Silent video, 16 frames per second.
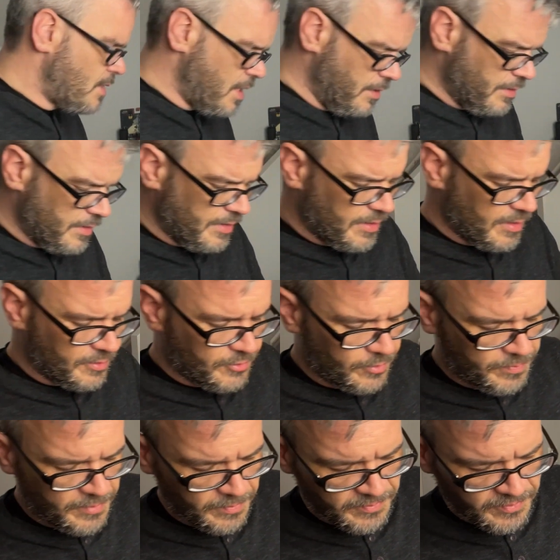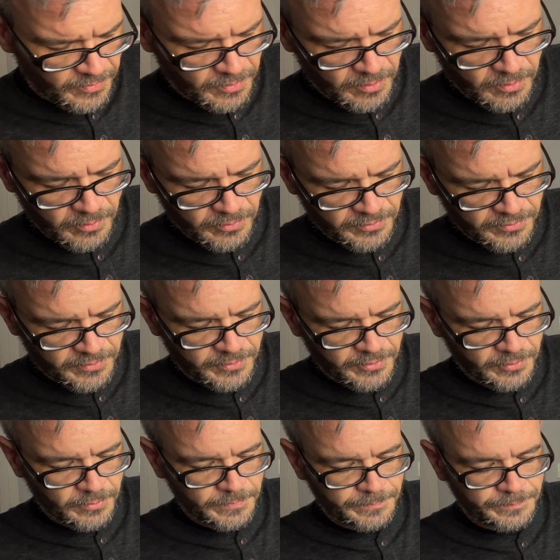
I think got drip tips a little loose too.